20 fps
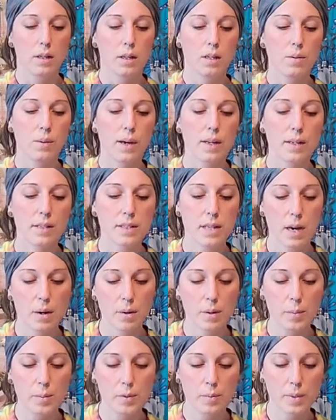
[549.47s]
You had a
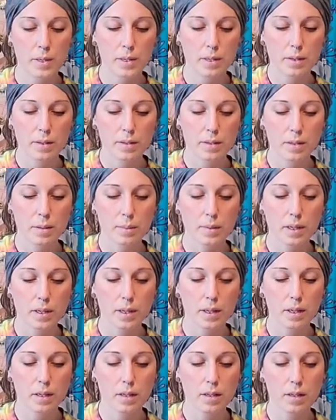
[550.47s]
tower moment.
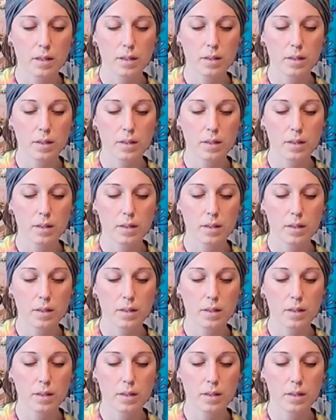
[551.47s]
Something